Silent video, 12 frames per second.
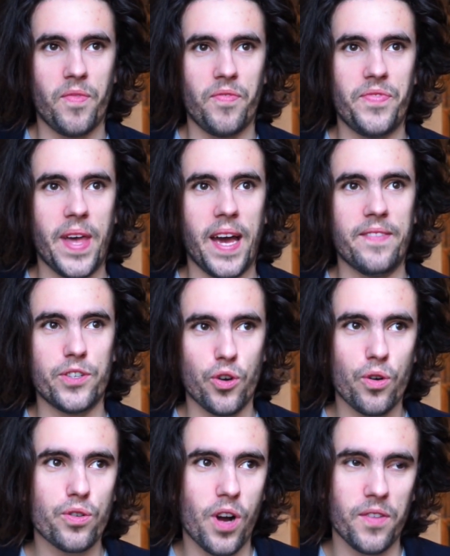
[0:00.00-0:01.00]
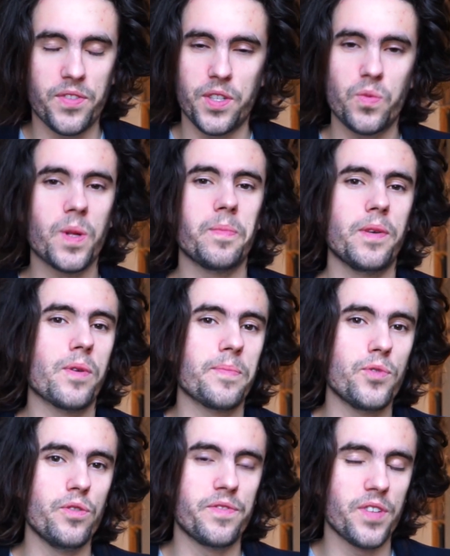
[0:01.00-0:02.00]
then your content will be
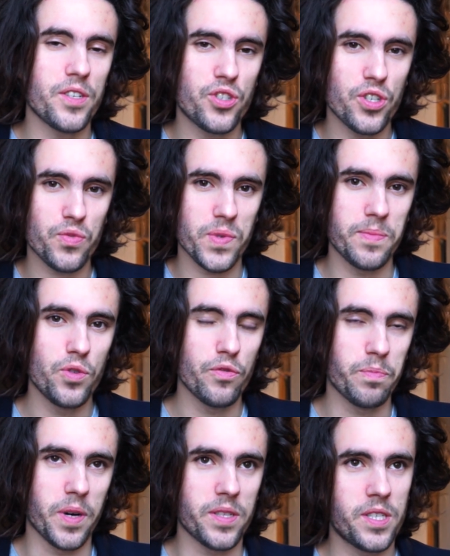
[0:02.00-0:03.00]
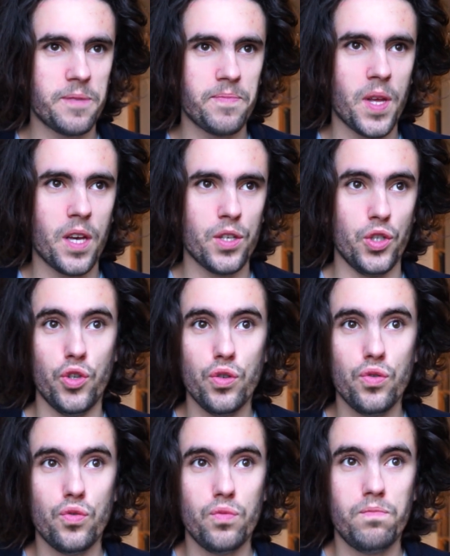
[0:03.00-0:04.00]
removed. Not just removed, but
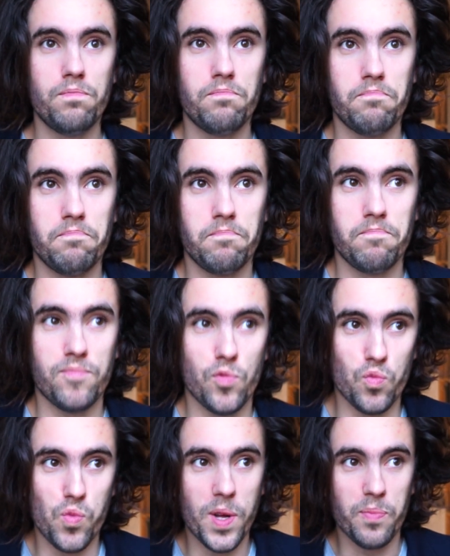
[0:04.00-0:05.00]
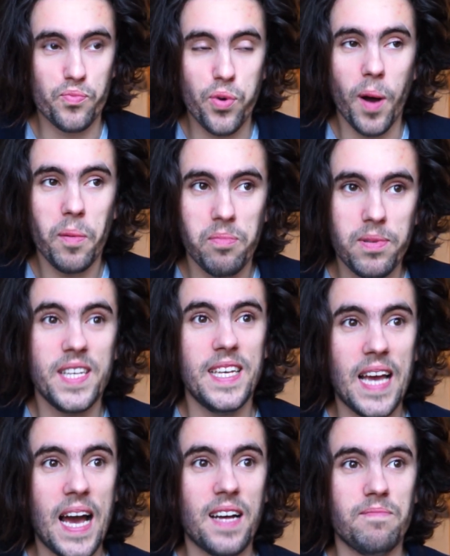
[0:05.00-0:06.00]
you will
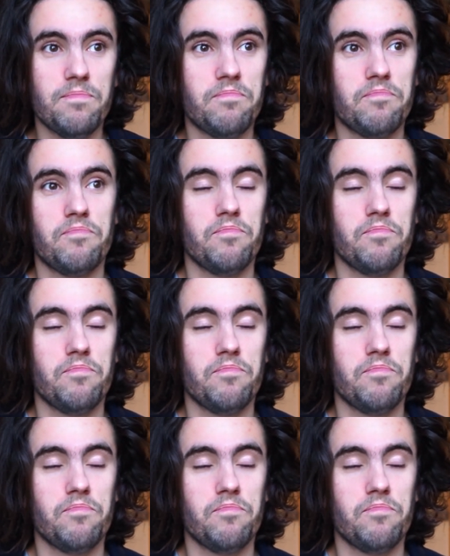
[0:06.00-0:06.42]
probably and